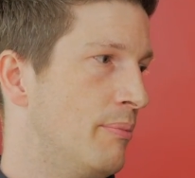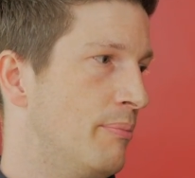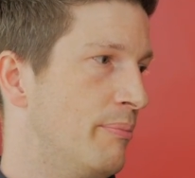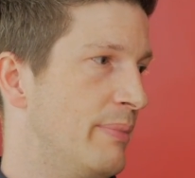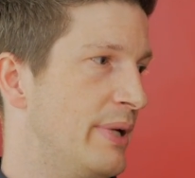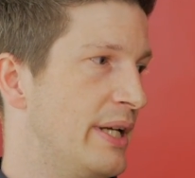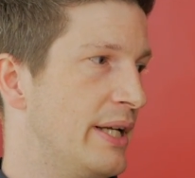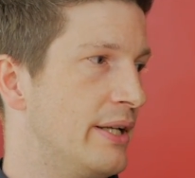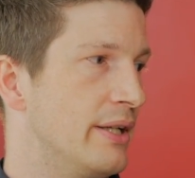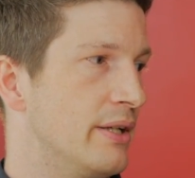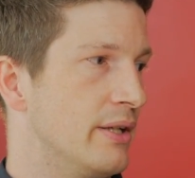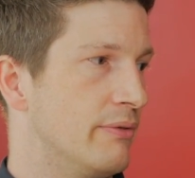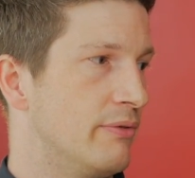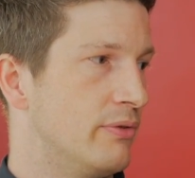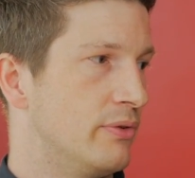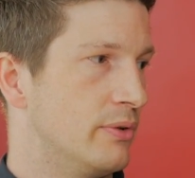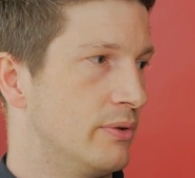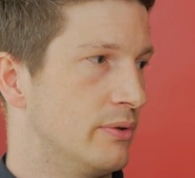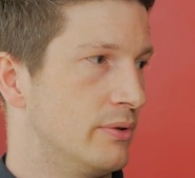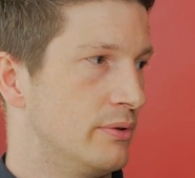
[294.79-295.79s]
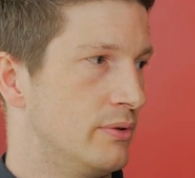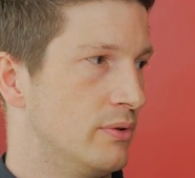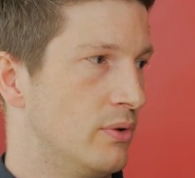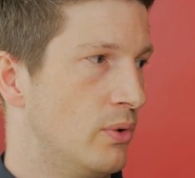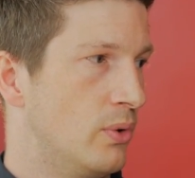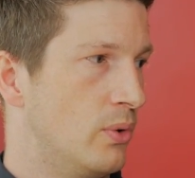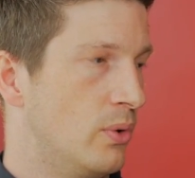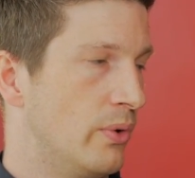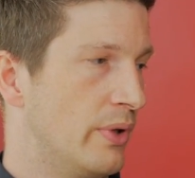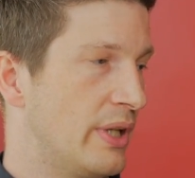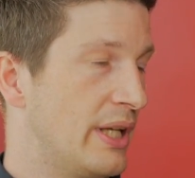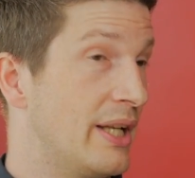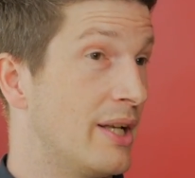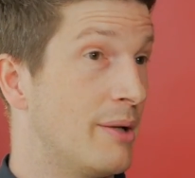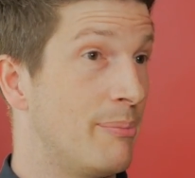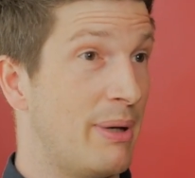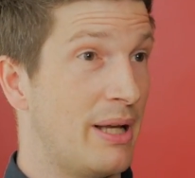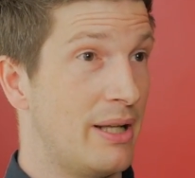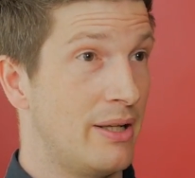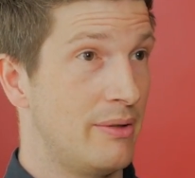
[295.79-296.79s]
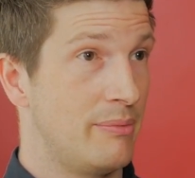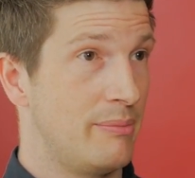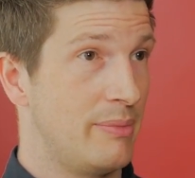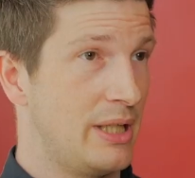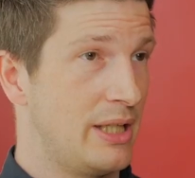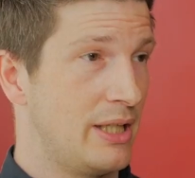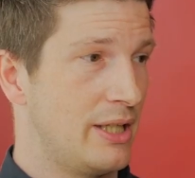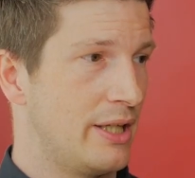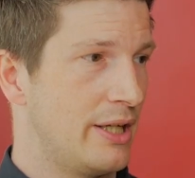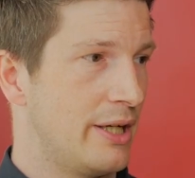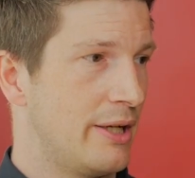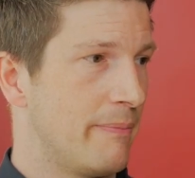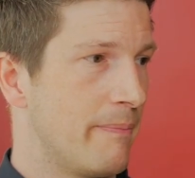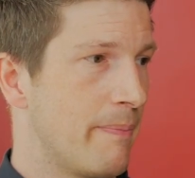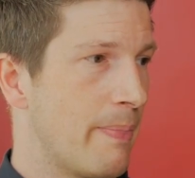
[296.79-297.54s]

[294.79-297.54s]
media for, or the independent media,